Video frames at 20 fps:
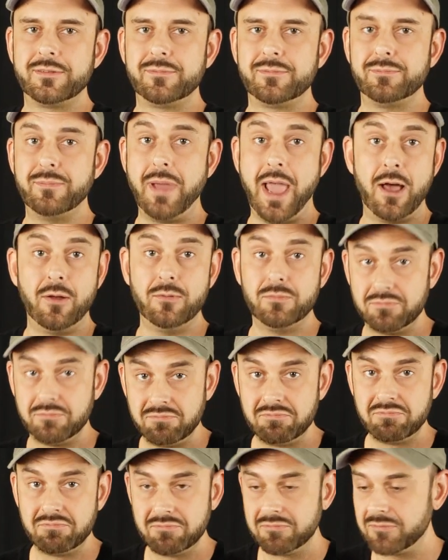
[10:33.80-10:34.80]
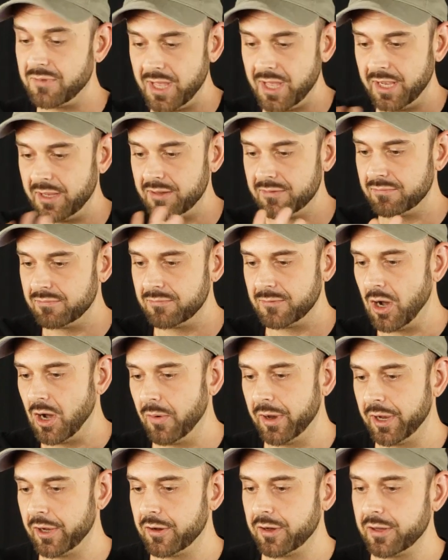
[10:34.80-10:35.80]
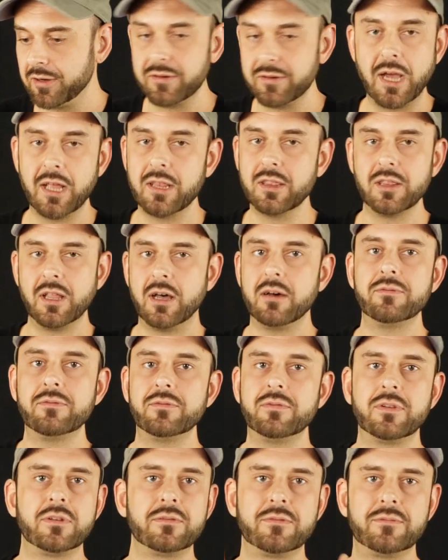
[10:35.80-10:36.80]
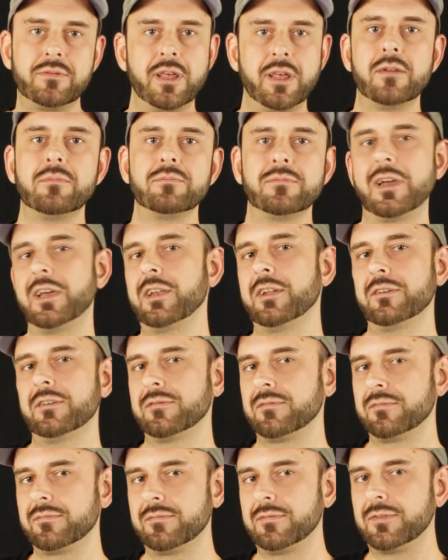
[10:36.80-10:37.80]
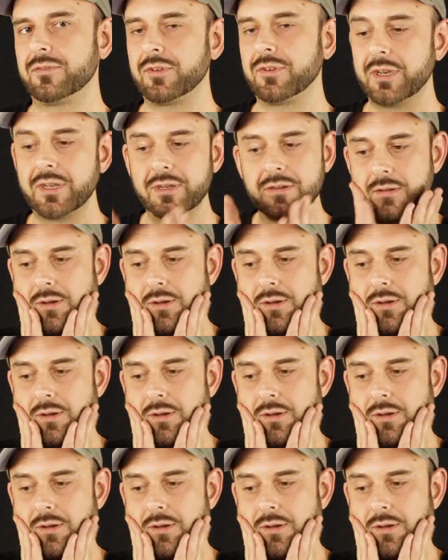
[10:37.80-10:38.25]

mount thing going on. I love them, I know. It's like,